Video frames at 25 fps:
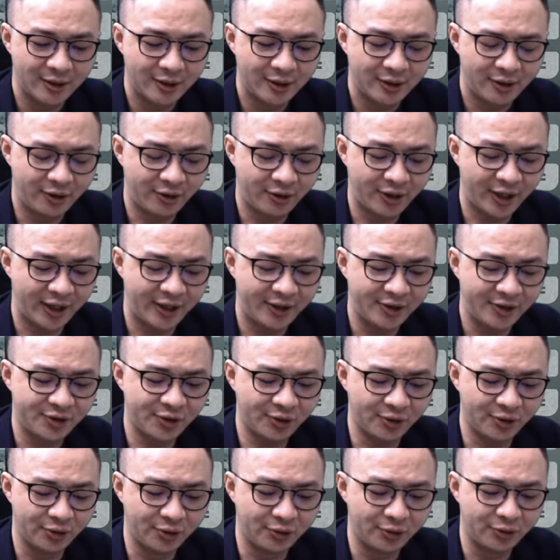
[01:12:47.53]
Okay,
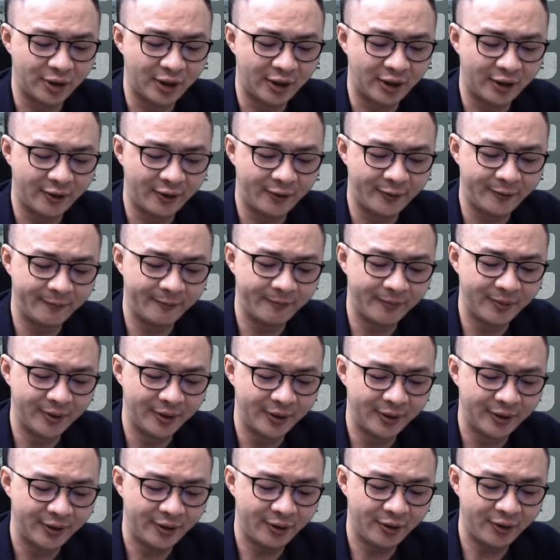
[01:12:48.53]
so
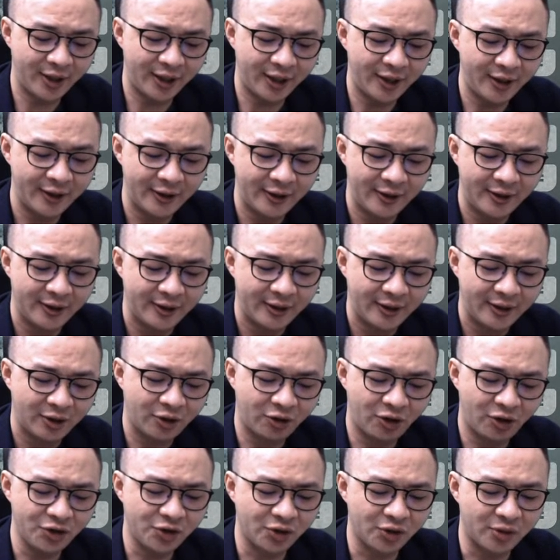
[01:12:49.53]
okay,
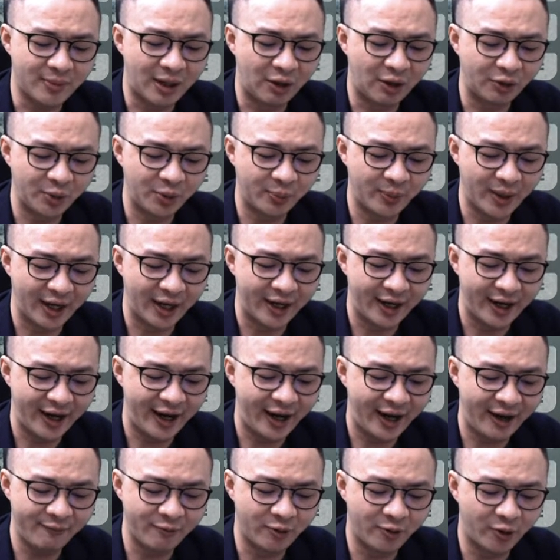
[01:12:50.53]
crossover multiply.
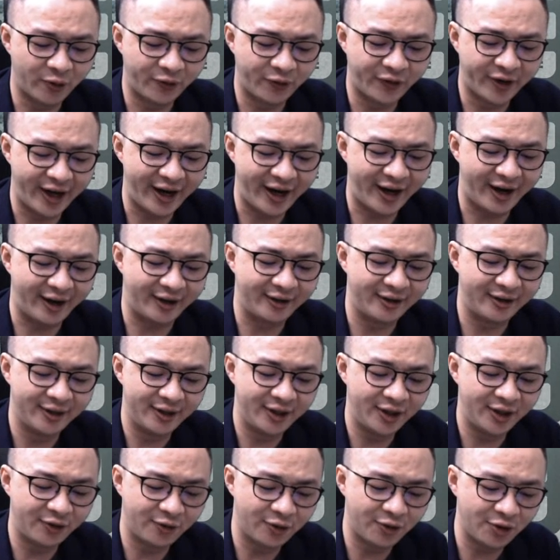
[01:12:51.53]
M over n
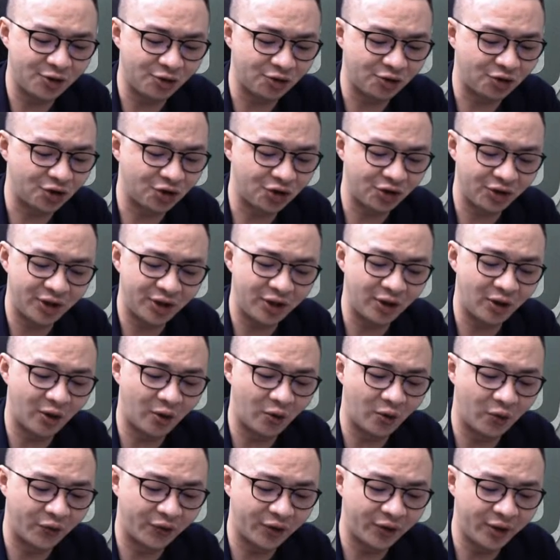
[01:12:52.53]
equals to 3
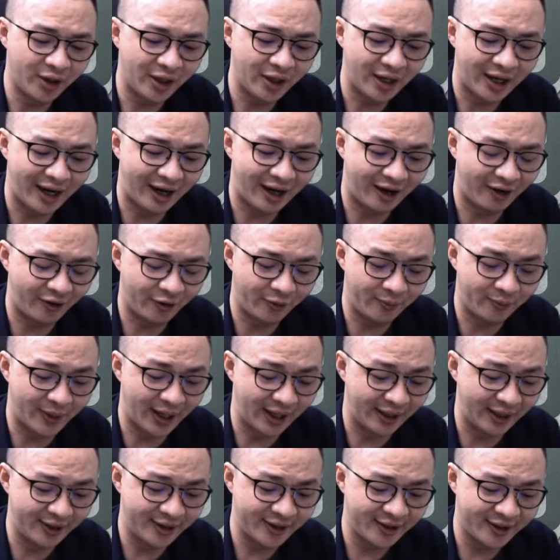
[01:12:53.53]
over r
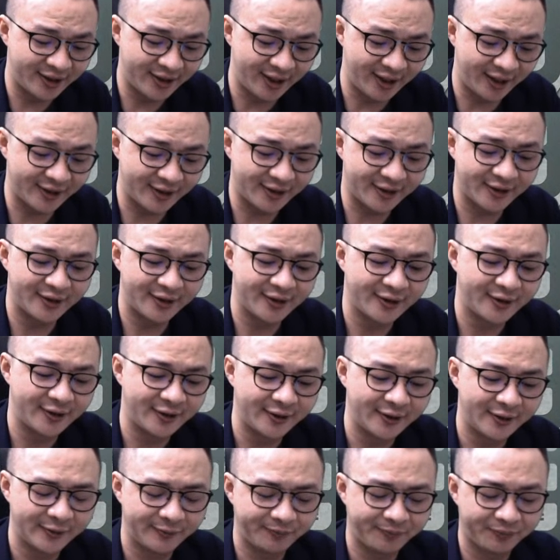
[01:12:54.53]
minus 6.
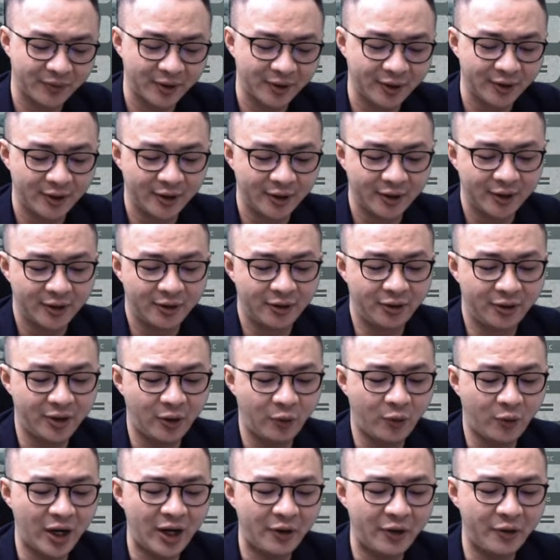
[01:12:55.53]
Okay,
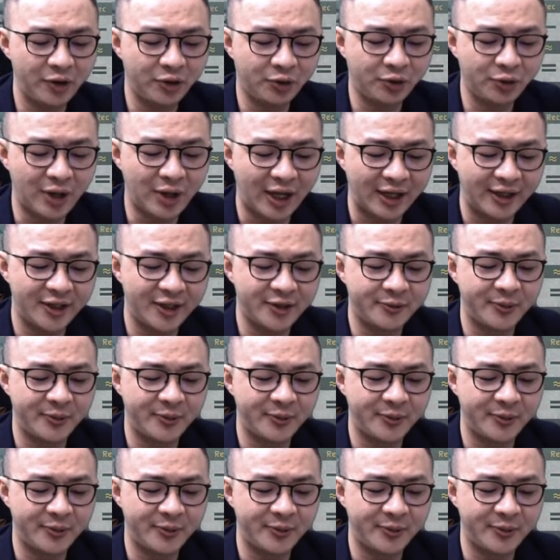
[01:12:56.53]
why do I do like this?